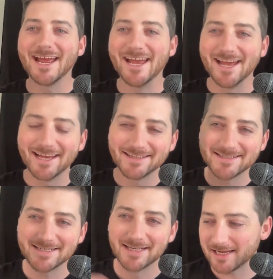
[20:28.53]

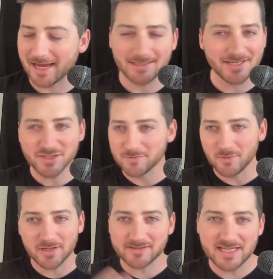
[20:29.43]
and yeah, I'll let you
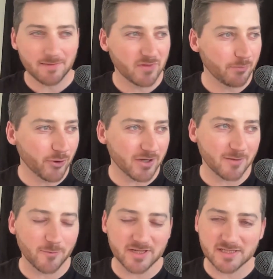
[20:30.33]
tee up the book
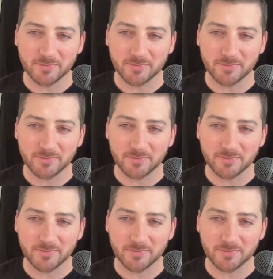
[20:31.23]
and what it's